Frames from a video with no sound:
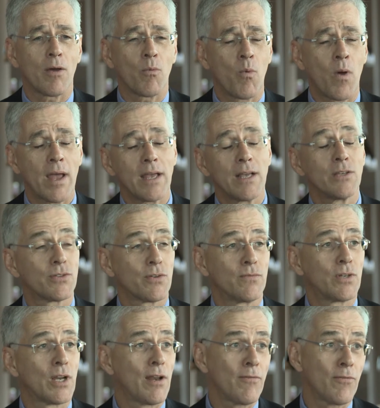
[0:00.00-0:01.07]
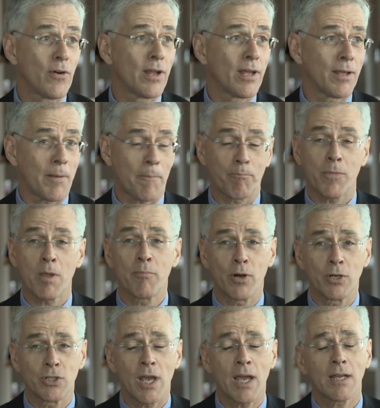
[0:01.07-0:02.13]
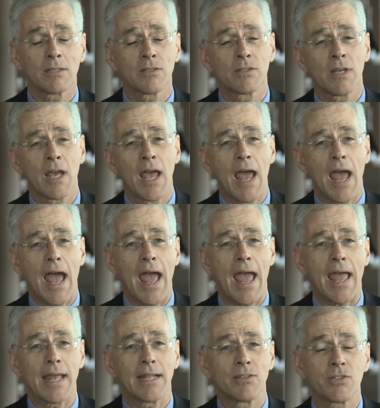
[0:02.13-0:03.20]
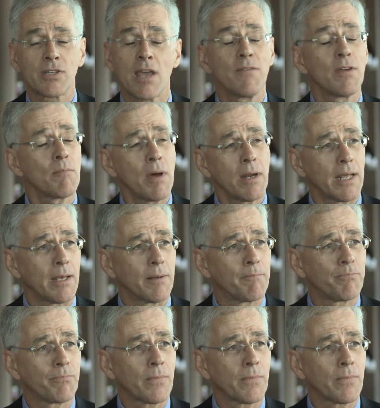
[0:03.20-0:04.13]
ways of delivering projects and saving money.